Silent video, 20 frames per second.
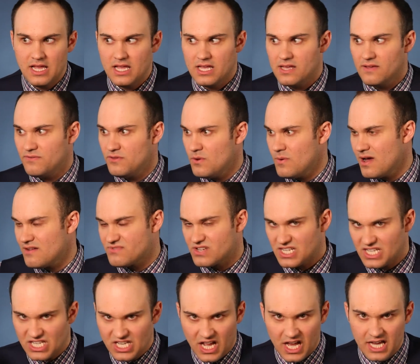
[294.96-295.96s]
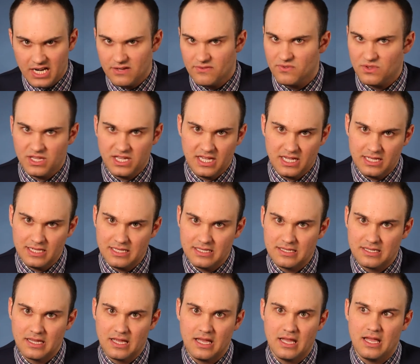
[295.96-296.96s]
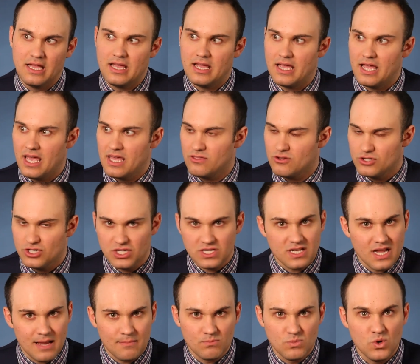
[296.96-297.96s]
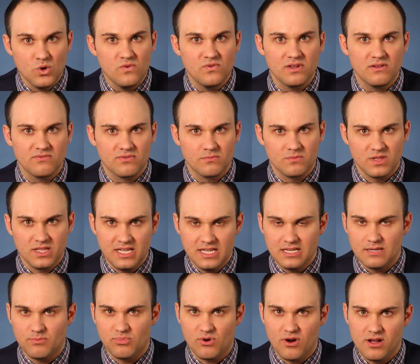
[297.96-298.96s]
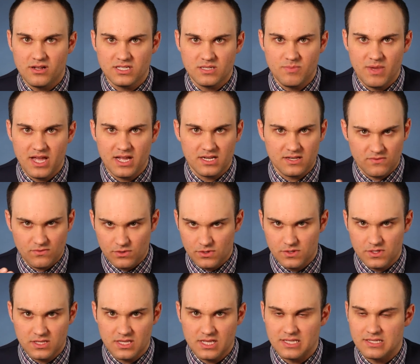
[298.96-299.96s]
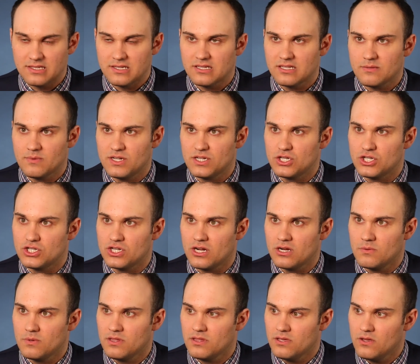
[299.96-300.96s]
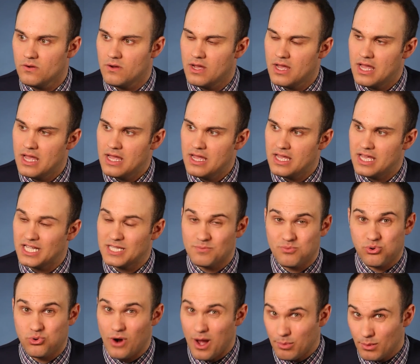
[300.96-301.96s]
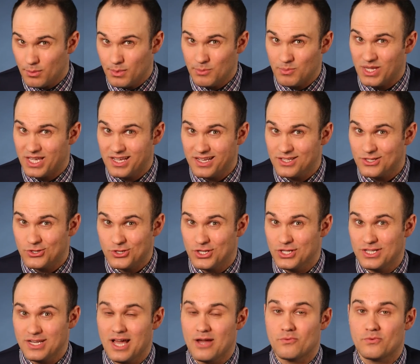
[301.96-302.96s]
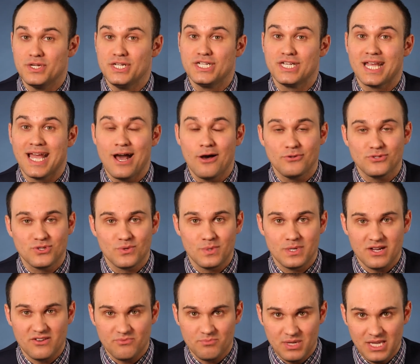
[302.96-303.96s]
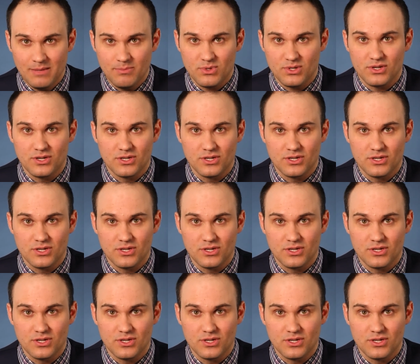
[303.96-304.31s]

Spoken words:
If you have a ton of leads and they're just not moving from lead to prospect, if we're using that system I just shared with you, it's probably because you're just not reaching out to enough people